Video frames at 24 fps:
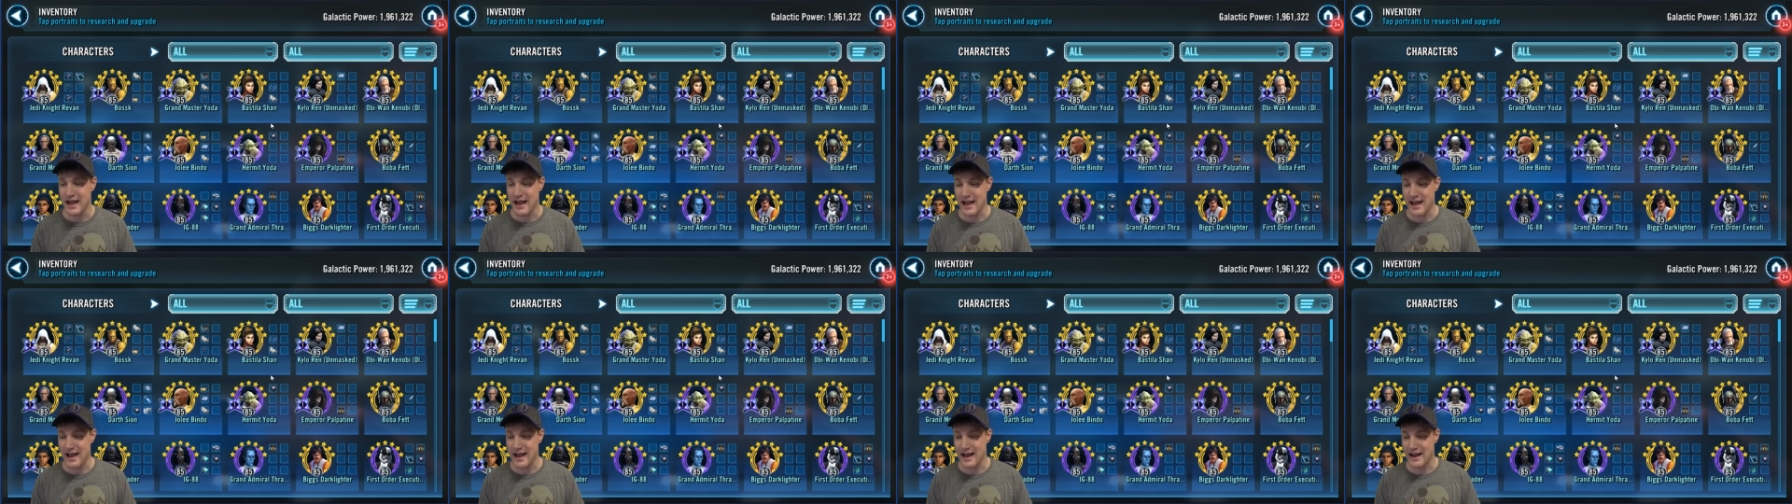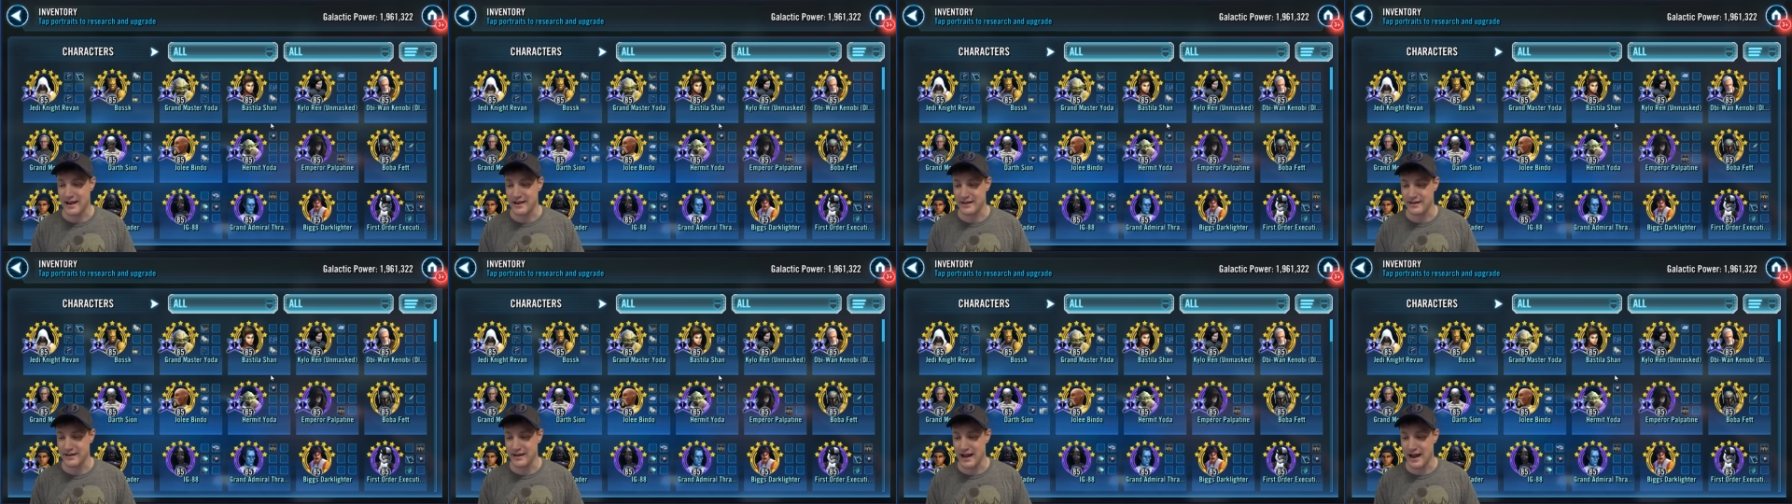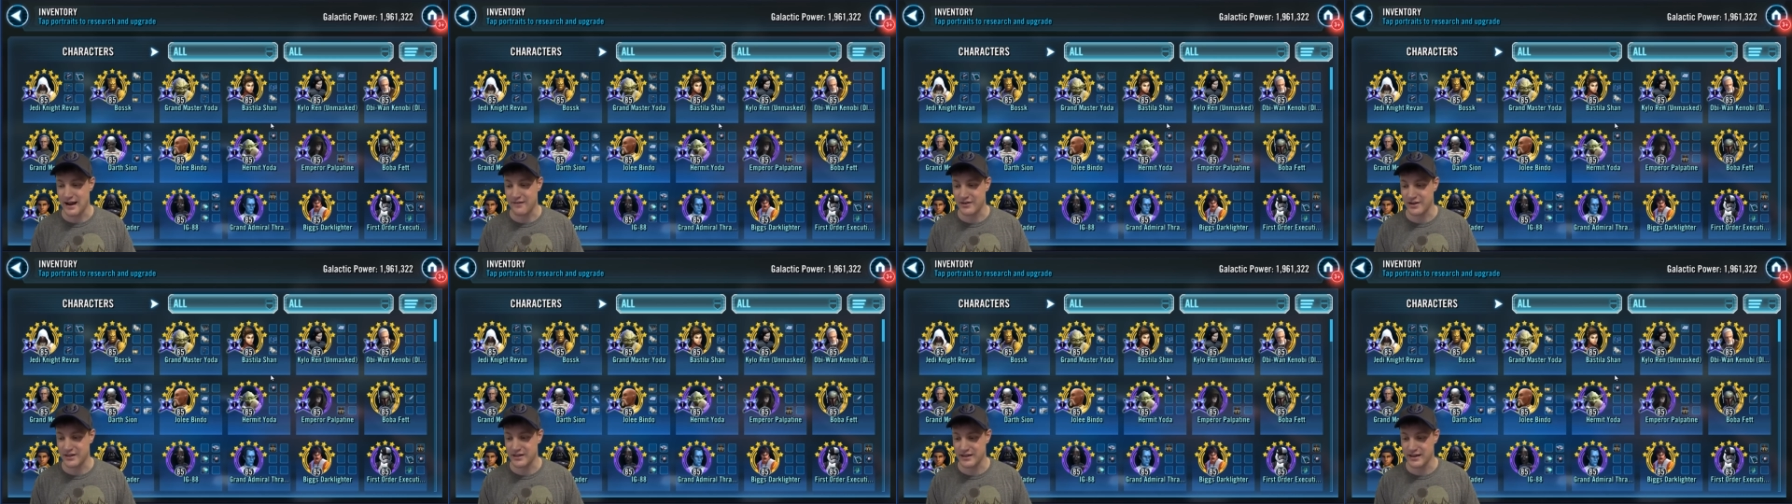and
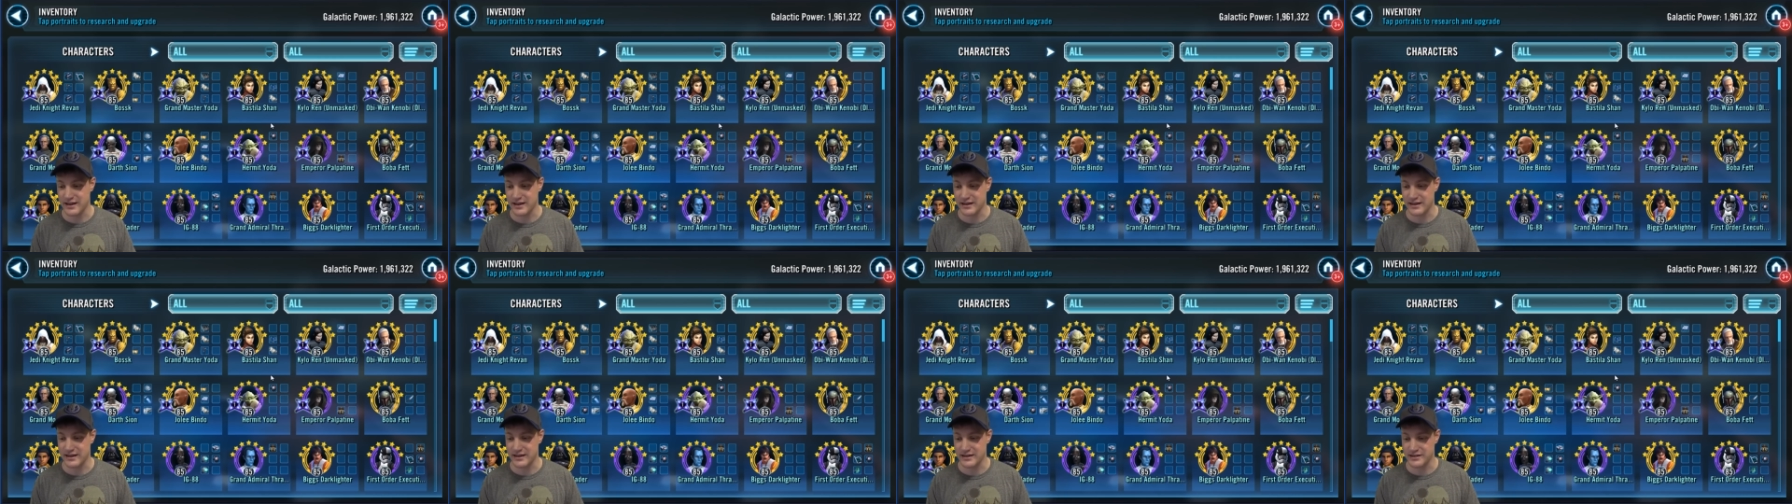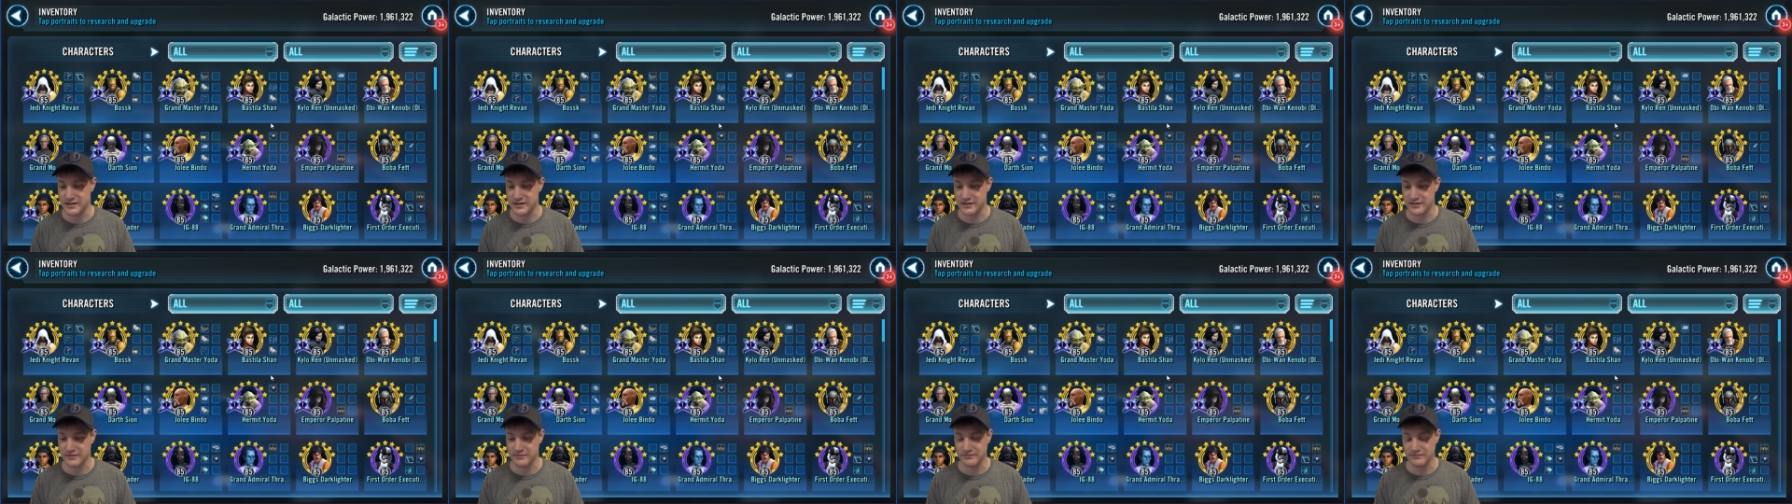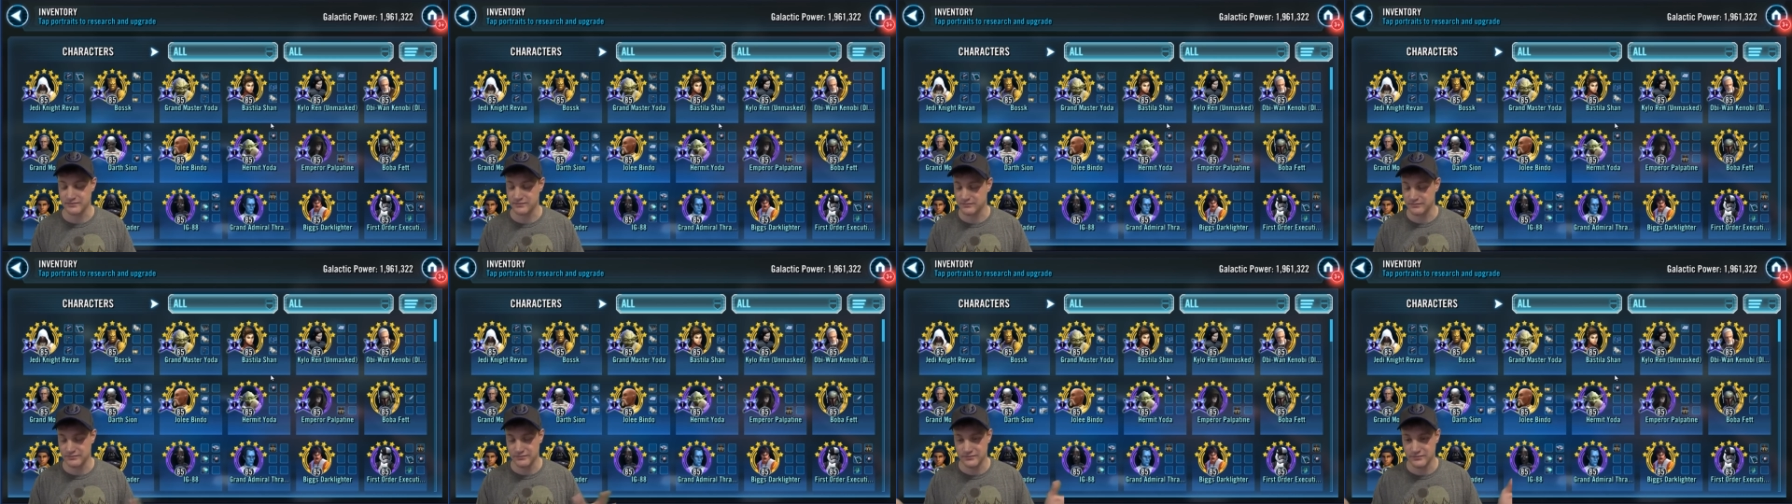everything is
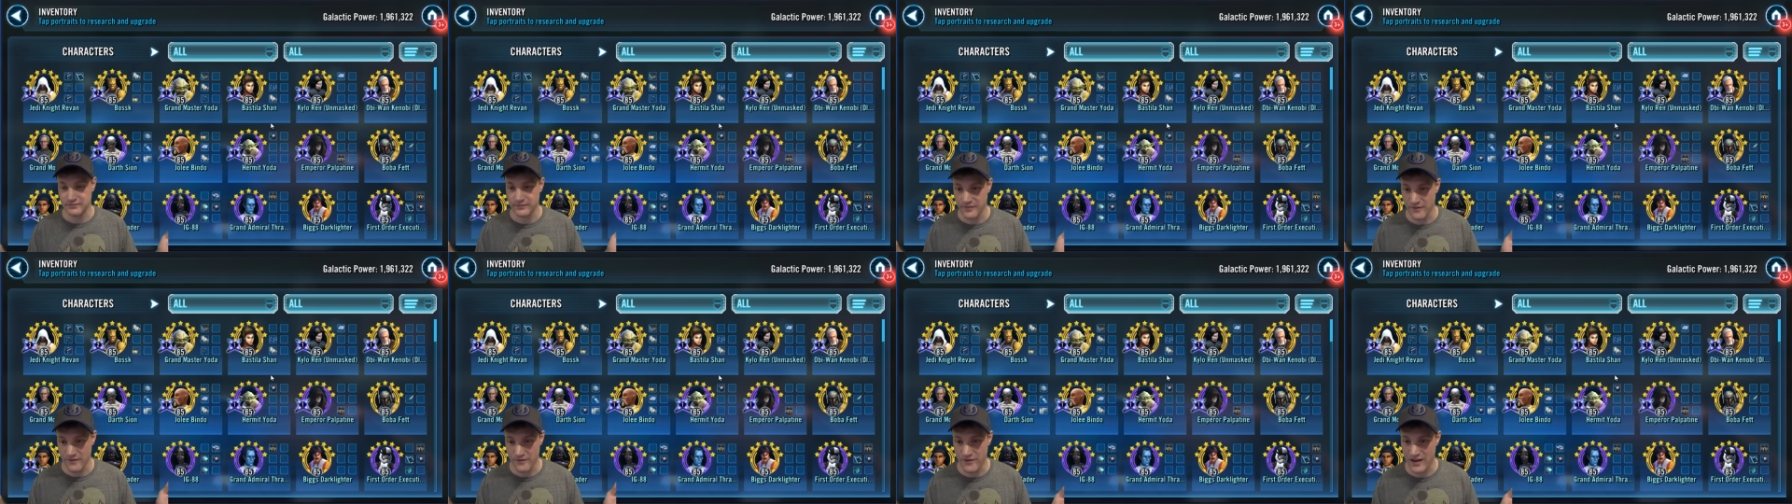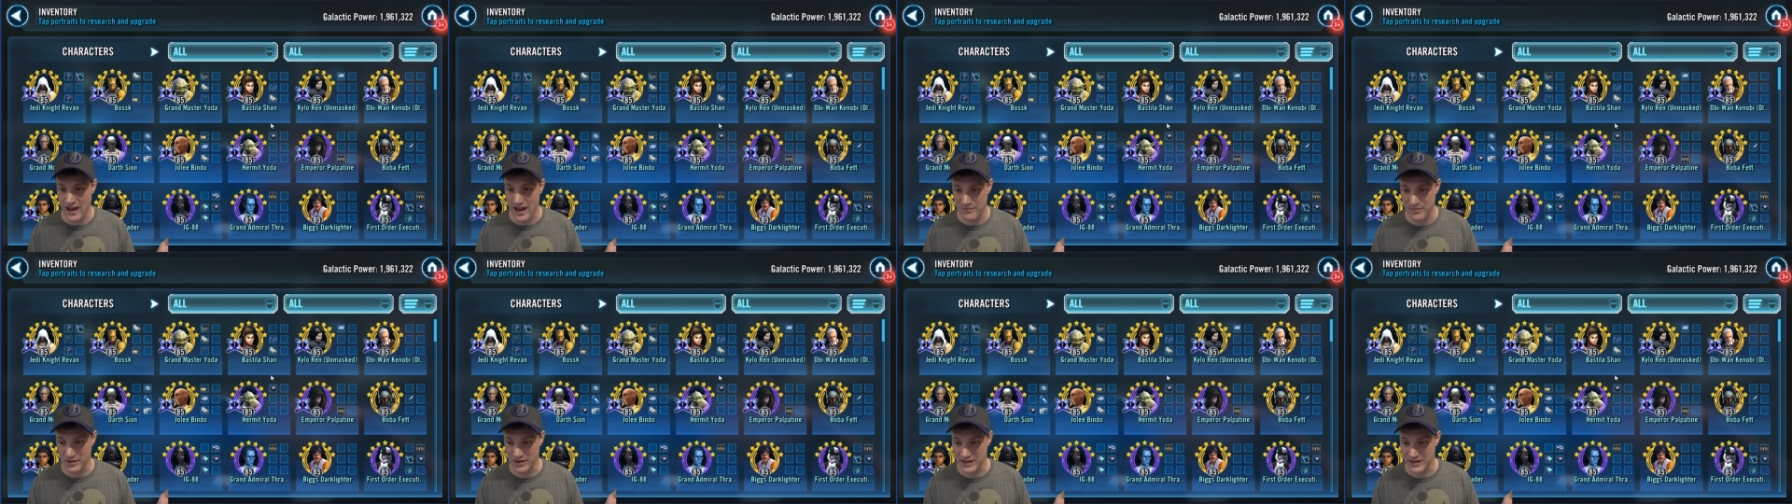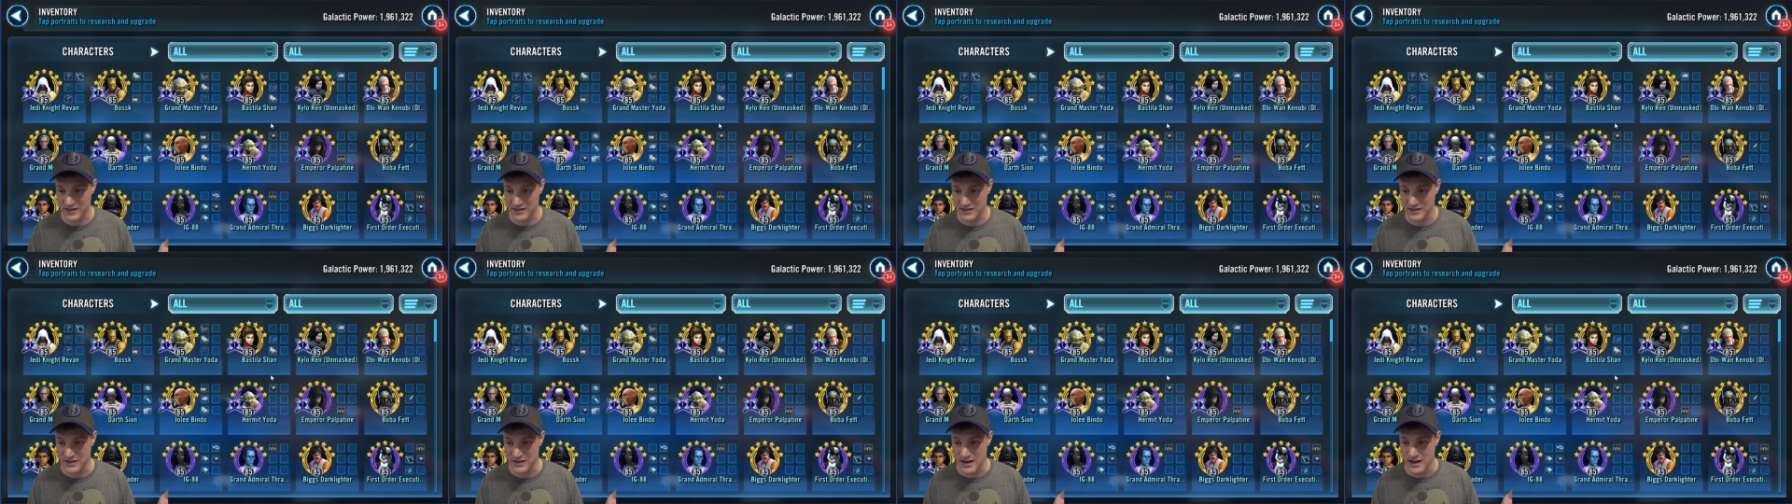
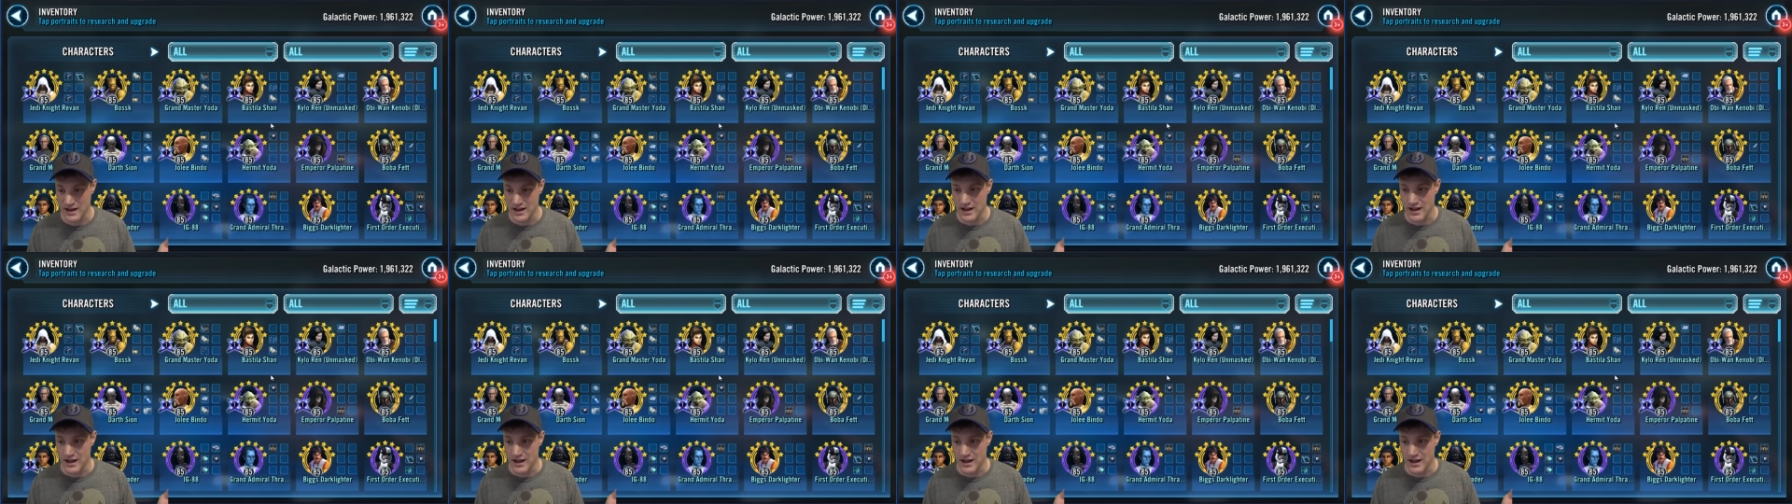fabulous.